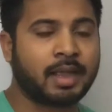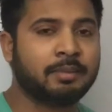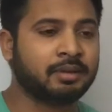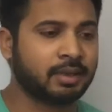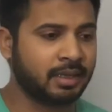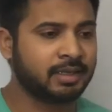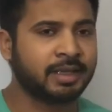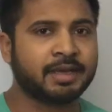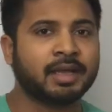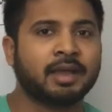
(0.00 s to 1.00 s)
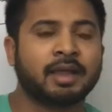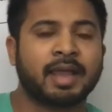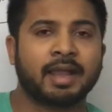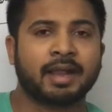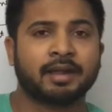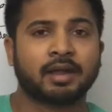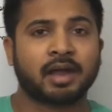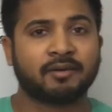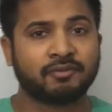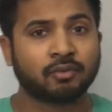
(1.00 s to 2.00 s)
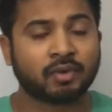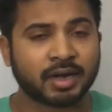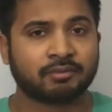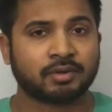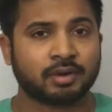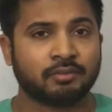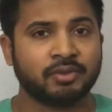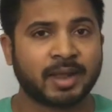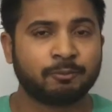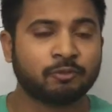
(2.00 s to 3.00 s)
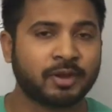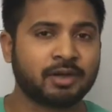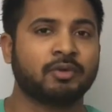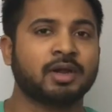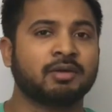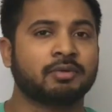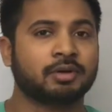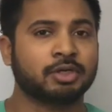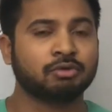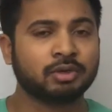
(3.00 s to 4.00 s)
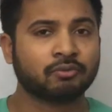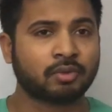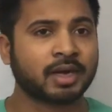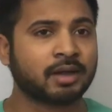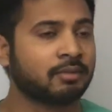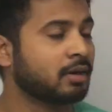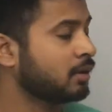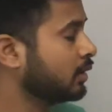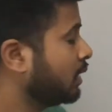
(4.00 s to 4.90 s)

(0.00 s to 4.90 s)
any area, and after 1 hour, we have to wait 1 hour. During 1 hour,